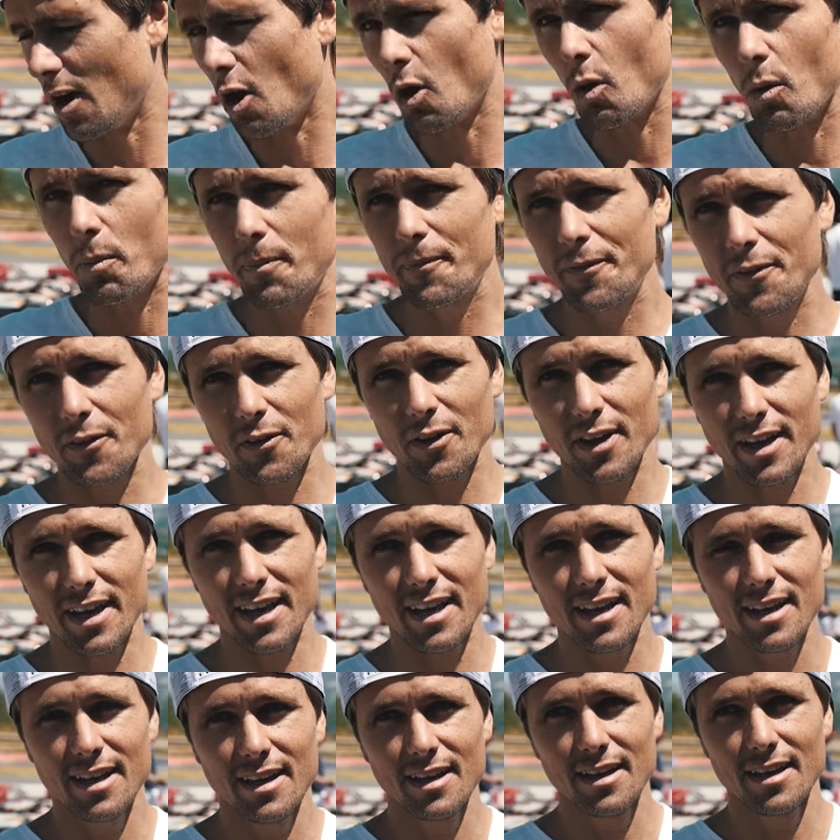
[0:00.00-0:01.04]

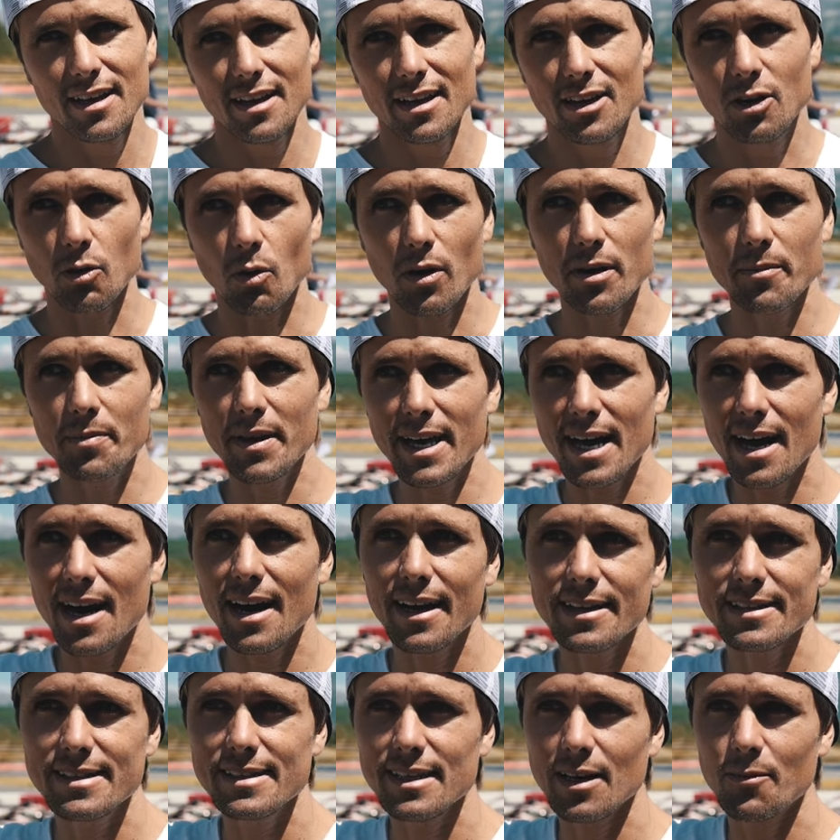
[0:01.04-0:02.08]
hopefully going
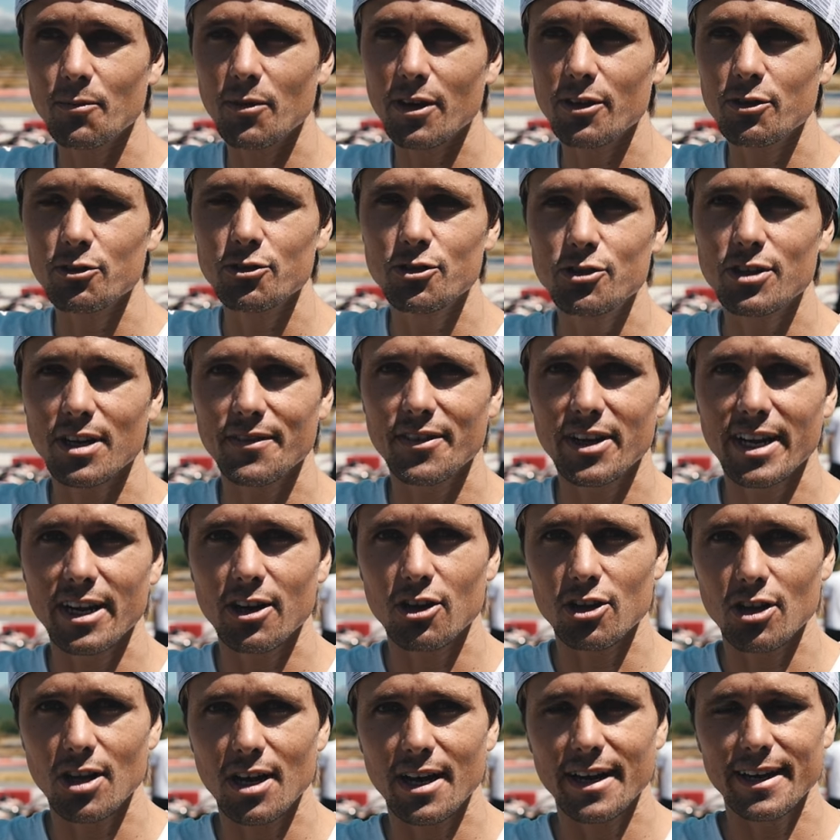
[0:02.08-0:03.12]
behind someone who's driven
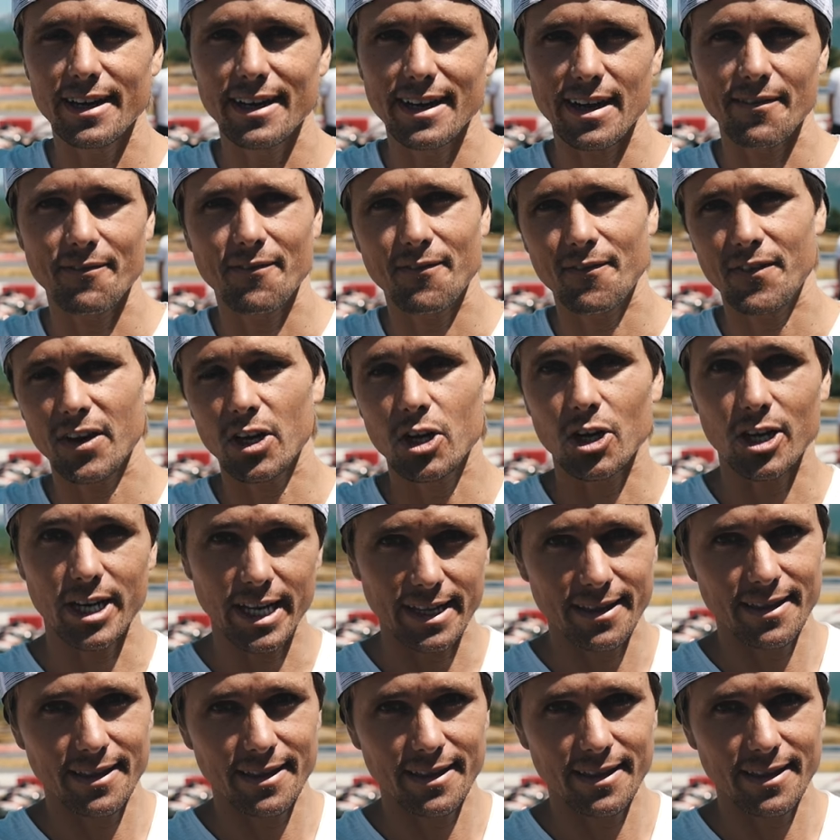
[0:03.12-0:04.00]
here a lot and have figured